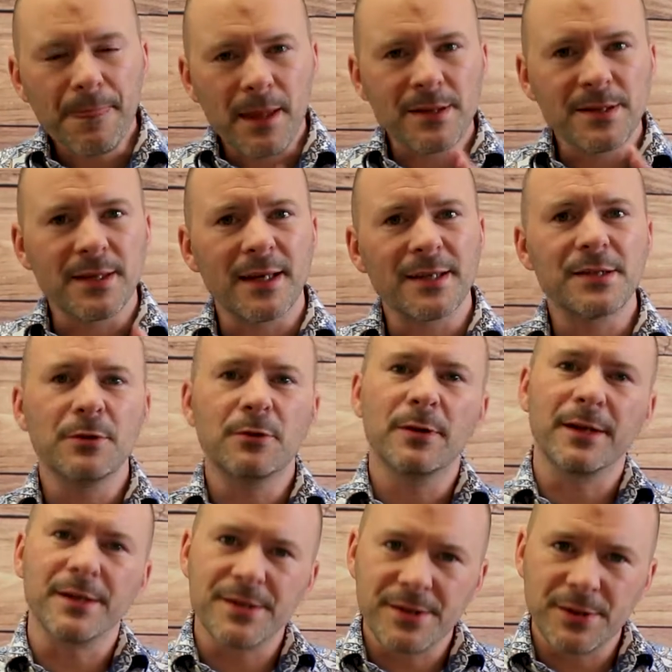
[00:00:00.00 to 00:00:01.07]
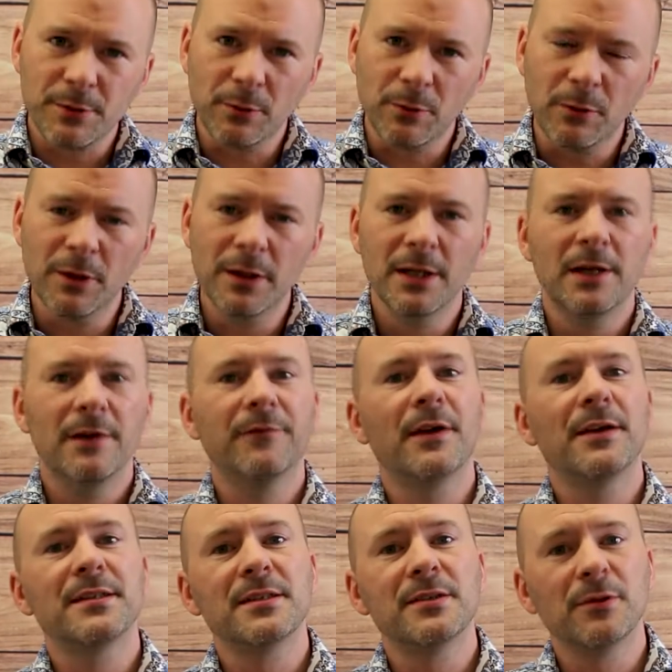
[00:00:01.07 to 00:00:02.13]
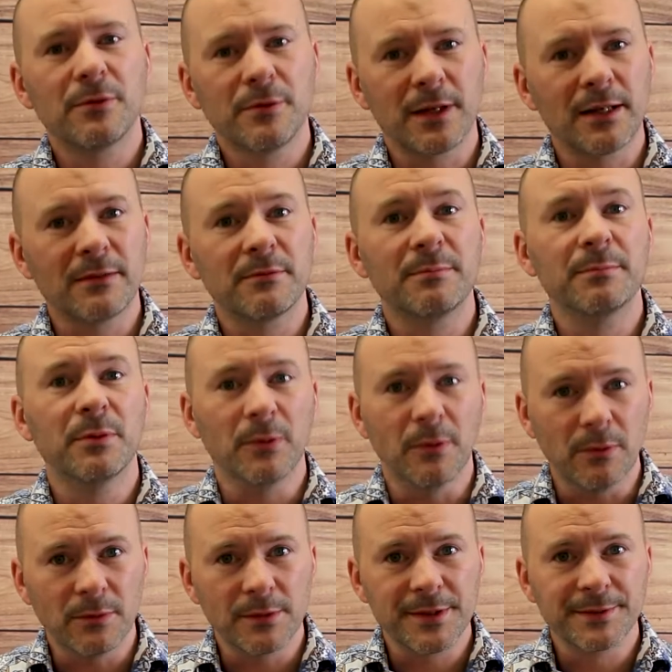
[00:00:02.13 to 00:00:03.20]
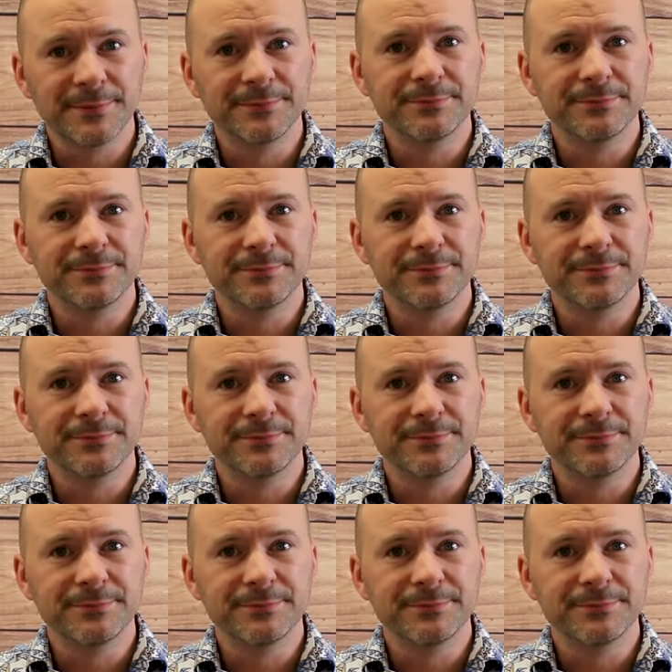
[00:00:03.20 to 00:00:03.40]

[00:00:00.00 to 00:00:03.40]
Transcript: So that's your credit score versus your credit report.